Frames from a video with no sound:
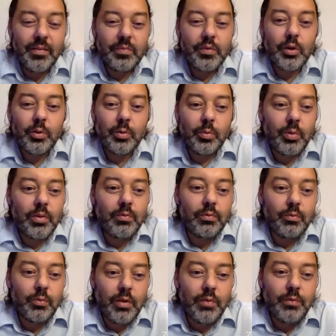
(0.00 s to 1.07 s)
So
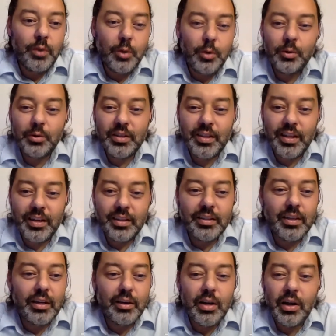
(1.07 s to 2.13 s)
we've used this,
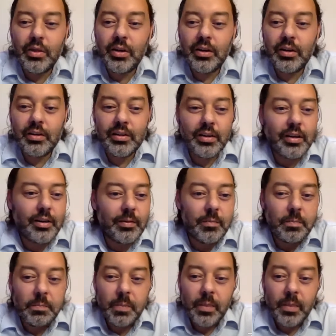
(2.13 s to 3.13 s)
and there's a